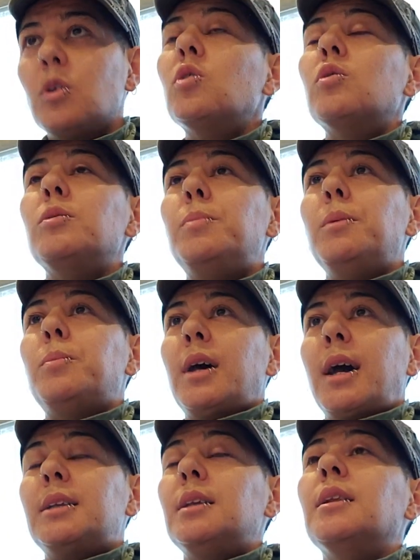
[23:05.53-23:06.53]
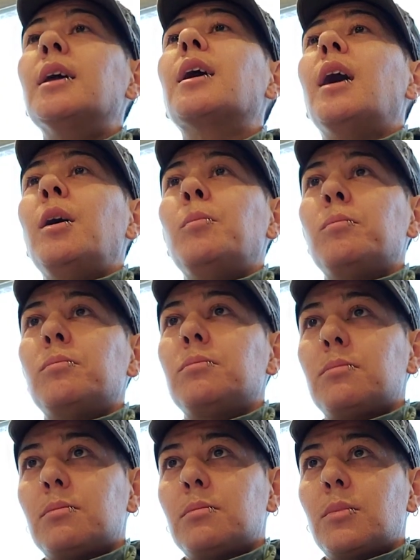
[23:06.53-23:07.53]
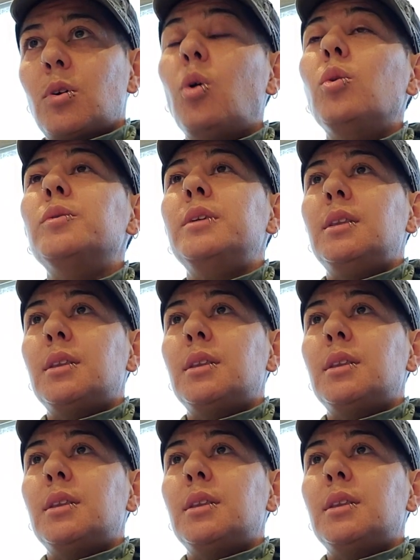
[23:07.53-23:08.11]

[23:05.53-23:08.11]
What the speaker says: with people acting like I'm holding